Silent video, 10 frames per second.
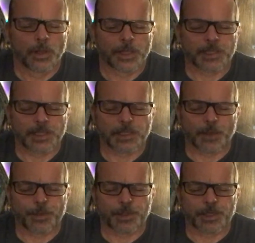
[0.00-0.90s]
as I
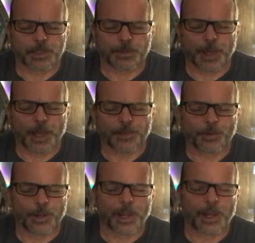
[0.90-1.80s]
step into this
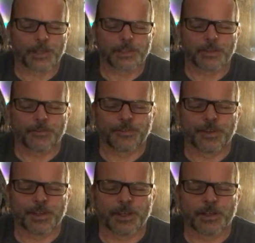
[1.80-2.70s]
pathway, how does it
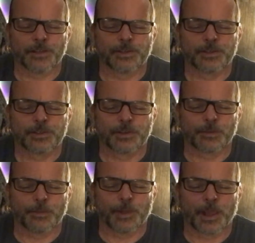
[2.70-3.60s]
feel
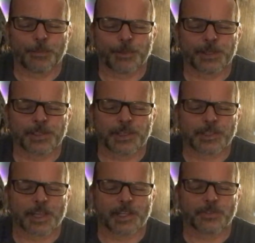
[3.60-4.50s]
to be
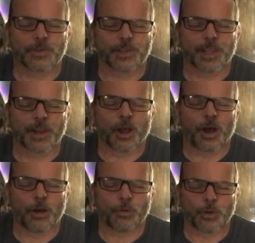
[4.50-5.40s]
successful, that it
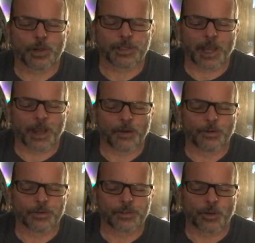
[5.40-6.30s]
all worked
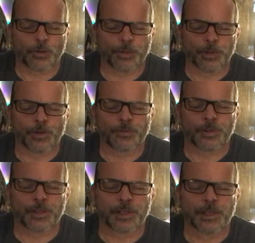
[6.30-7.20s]
out so
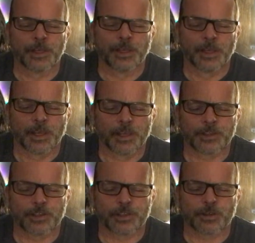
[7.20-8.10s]
beautifully?
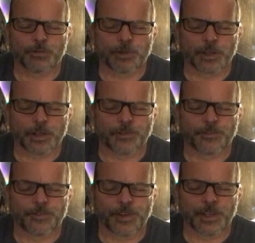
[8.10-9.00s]
And just to really
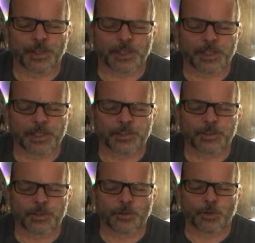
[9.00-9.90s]
feel
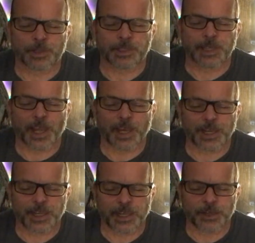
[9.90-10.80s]
into what's not
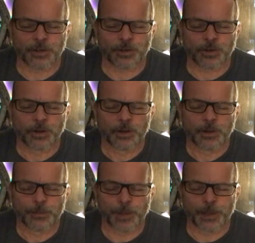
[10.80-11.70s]
here
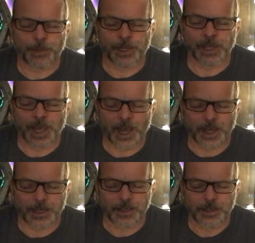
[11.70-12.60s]
maybe yet,